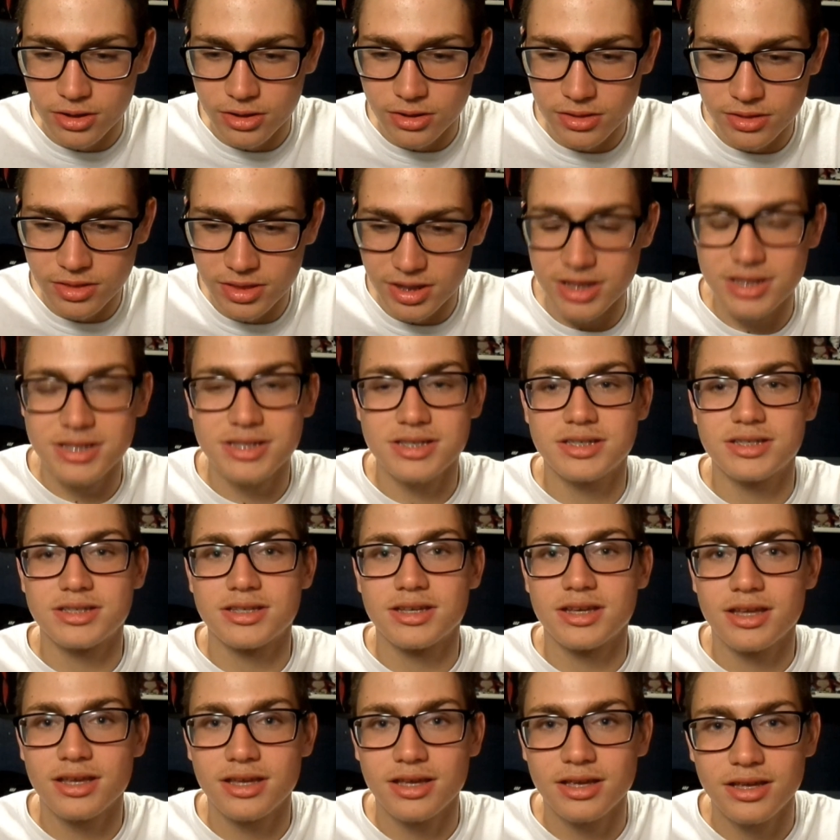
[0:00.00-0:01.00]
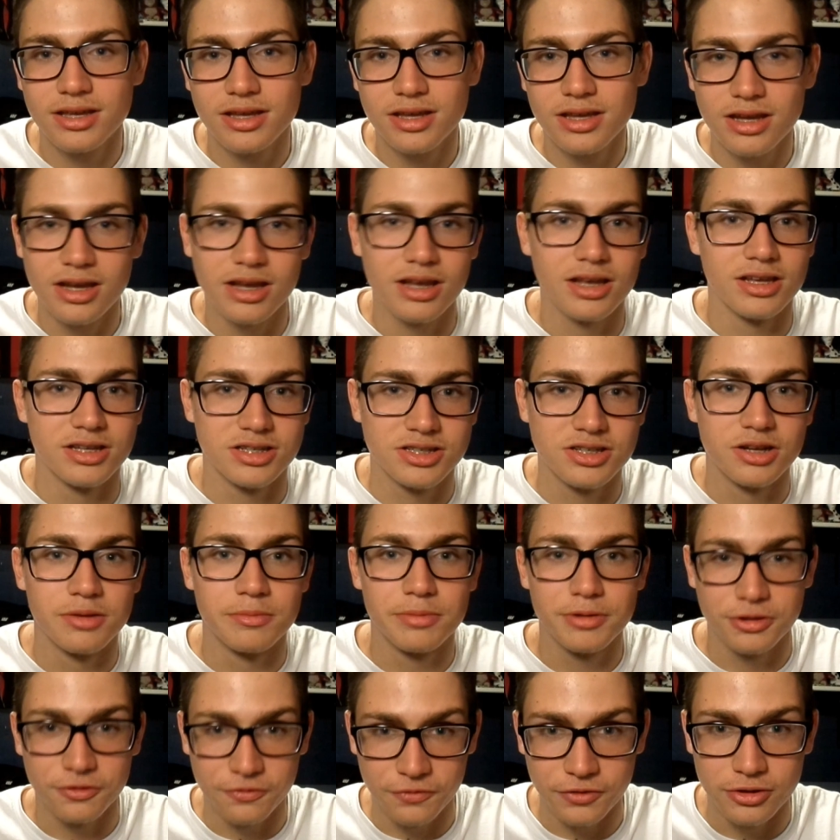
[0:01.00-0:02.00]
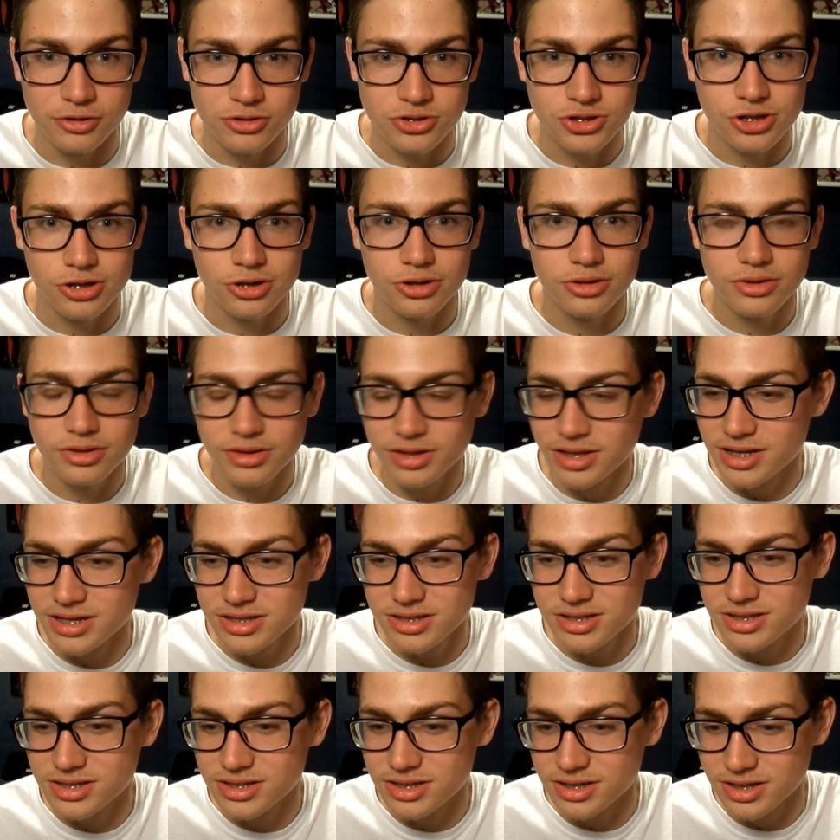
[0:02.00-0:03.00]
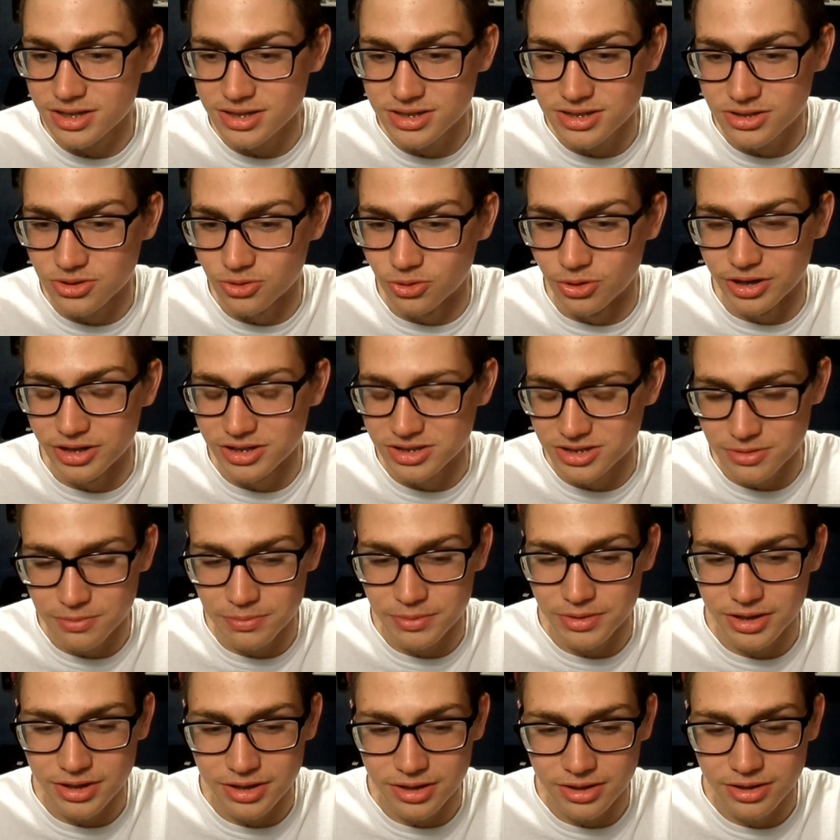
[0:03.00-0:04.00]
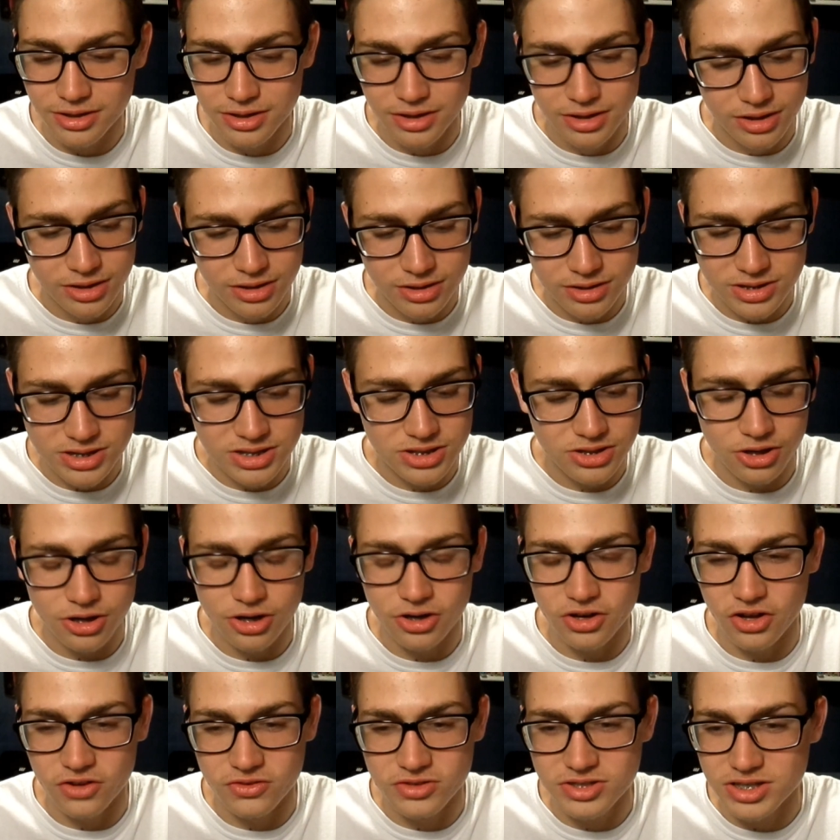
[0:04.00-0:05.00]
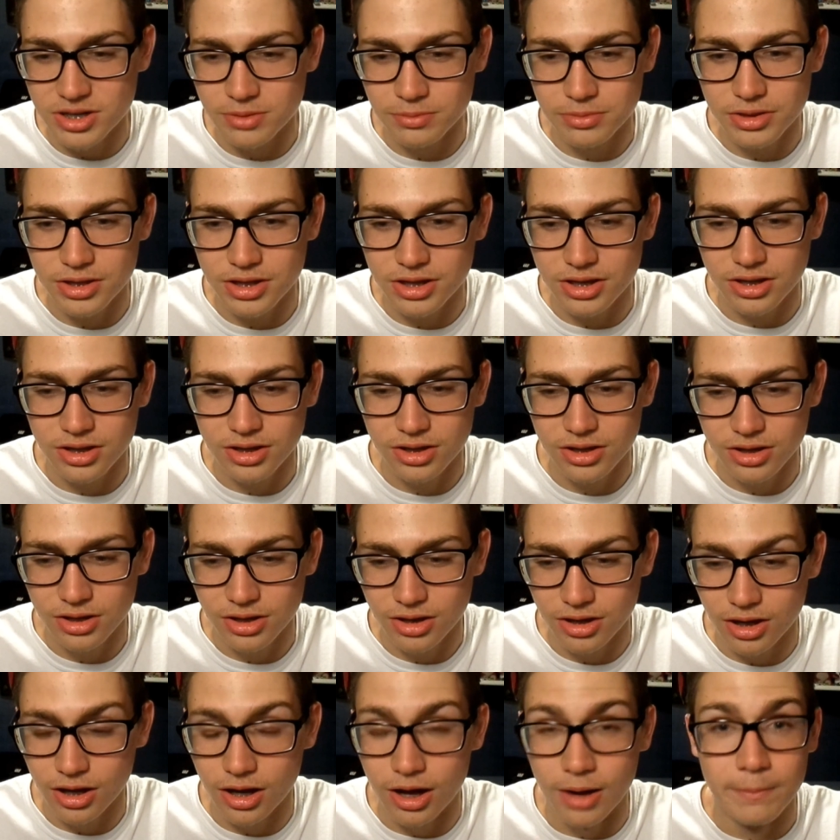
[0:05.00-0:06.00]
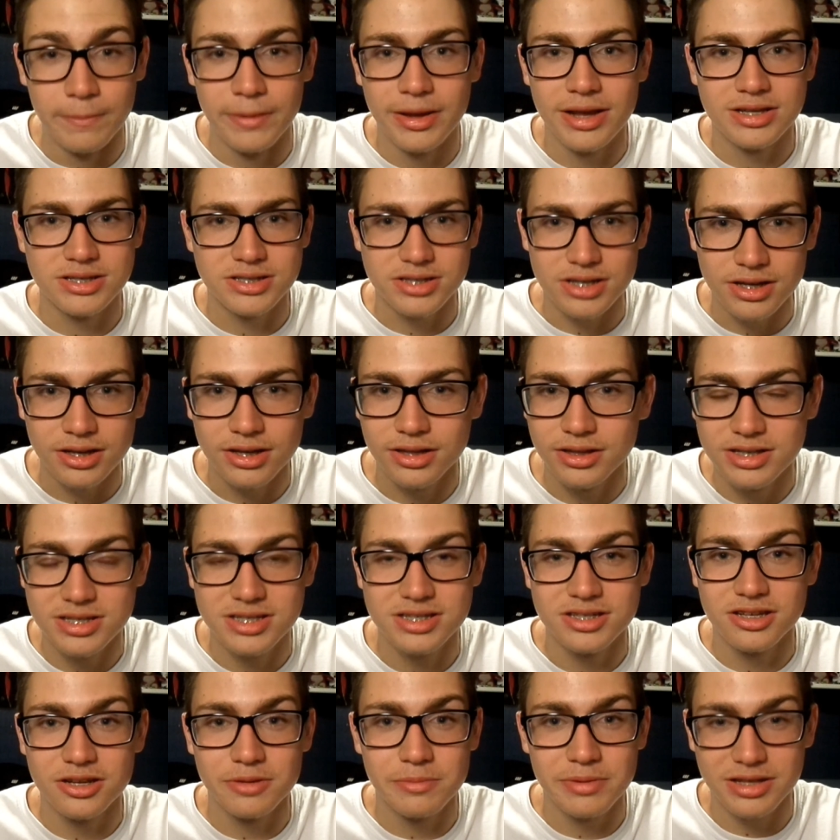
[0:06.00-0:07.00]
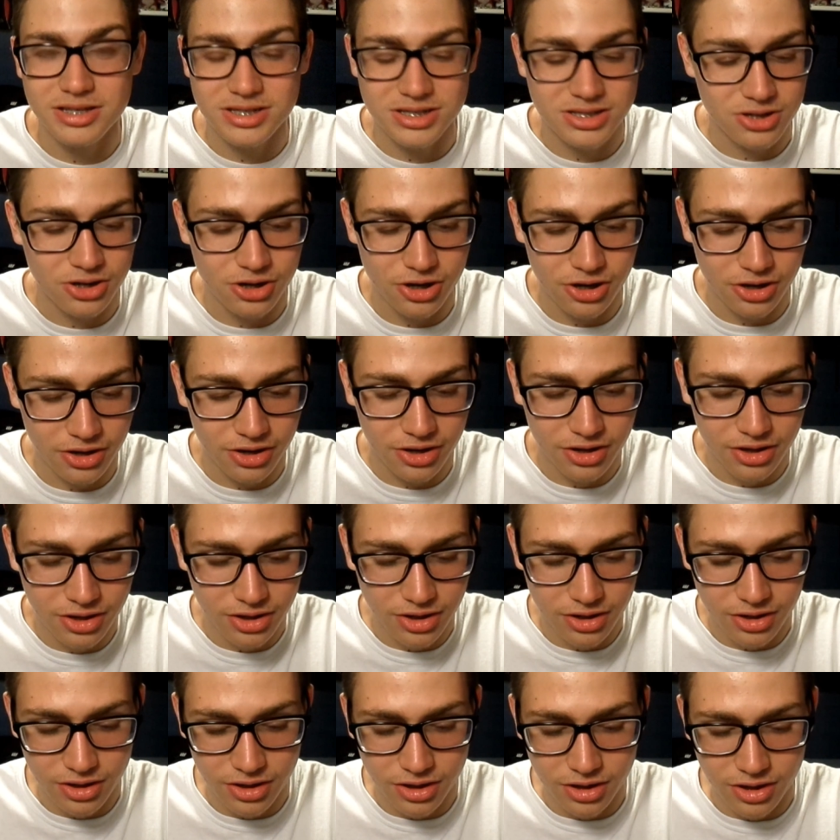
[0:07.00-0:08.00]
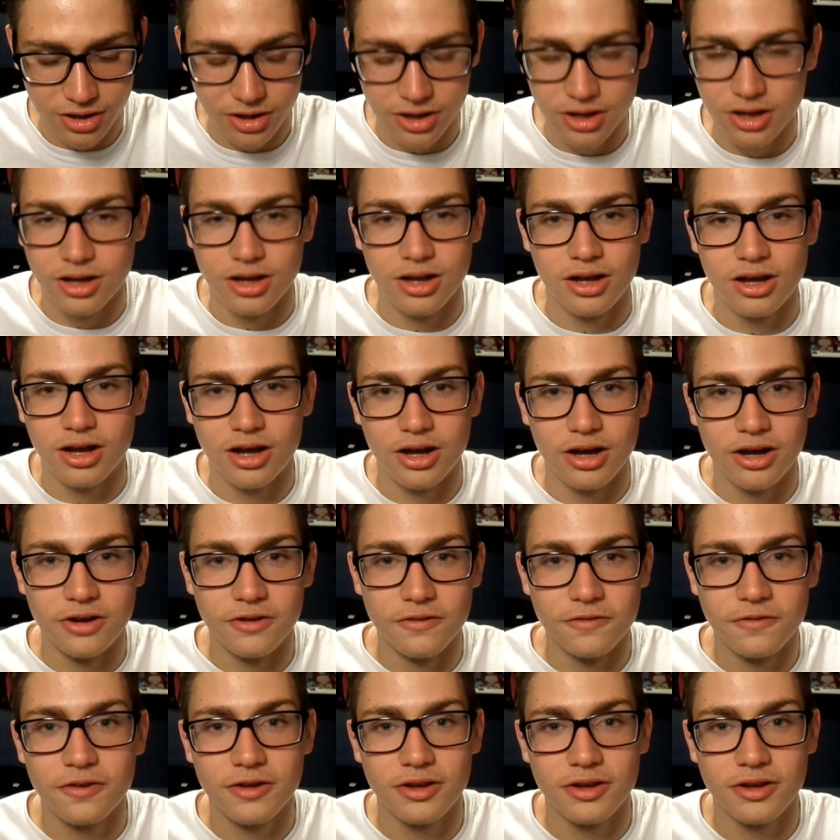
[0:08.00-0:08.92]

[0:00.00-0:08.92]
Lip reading: this is gonna be the future. This is going to be the start of something amazing, and this is gonna be the start of